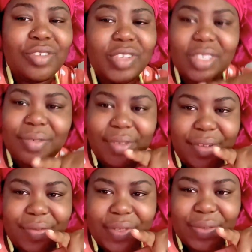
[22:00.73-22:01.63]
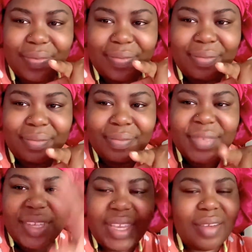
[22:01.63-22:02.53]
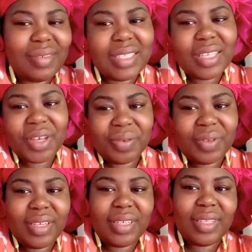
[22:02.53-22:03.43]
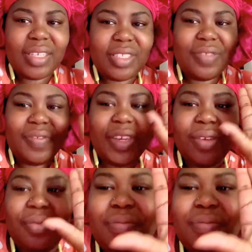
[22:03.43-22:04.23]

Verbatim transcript: streets don't love you and i will see y'all in the next video